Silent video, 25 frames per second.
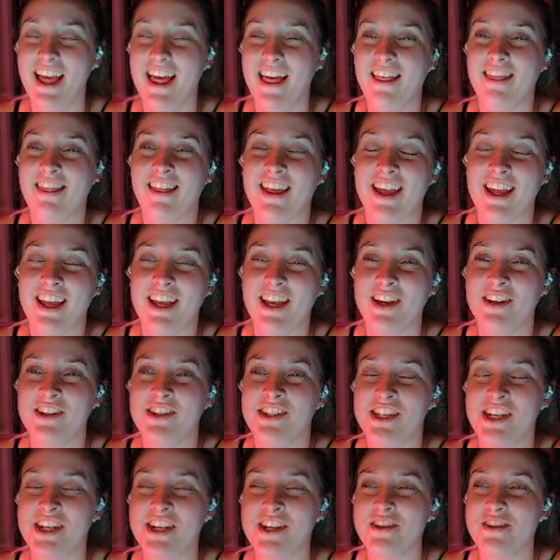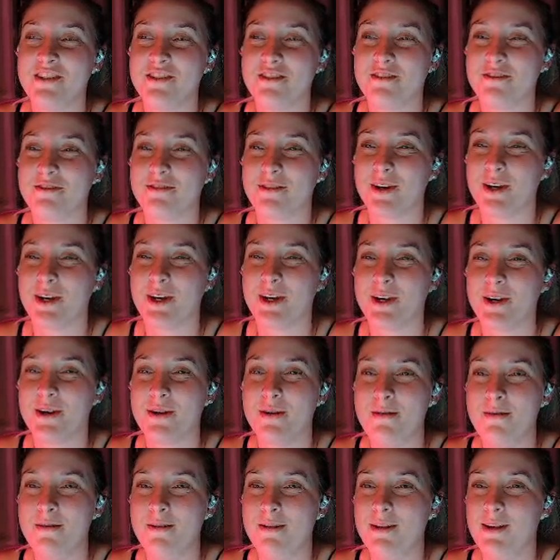Thank you, Daniel, for
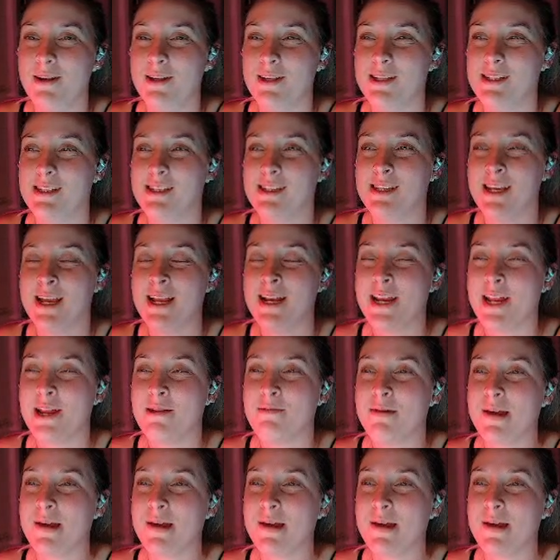sending